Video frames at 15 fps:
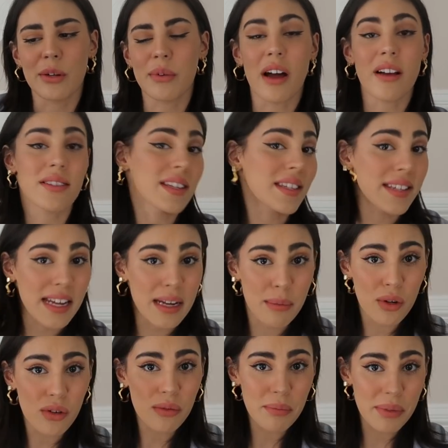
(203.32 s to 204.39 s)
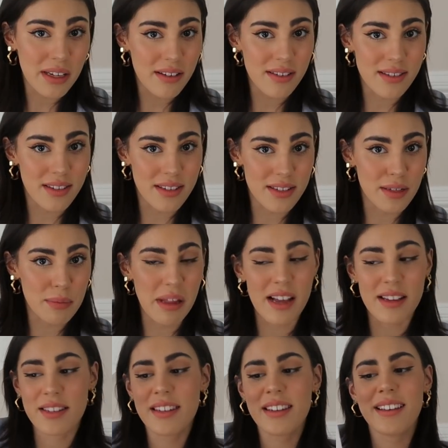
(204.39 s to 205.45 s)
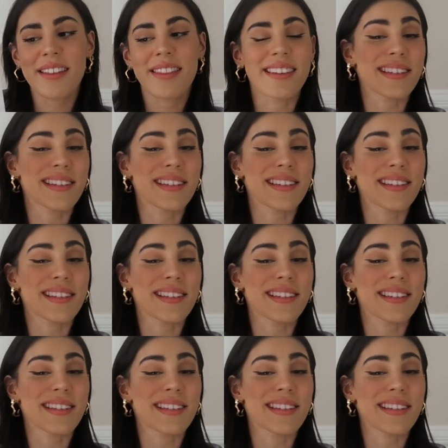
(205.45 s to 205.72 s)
not sustainable because this is plastic.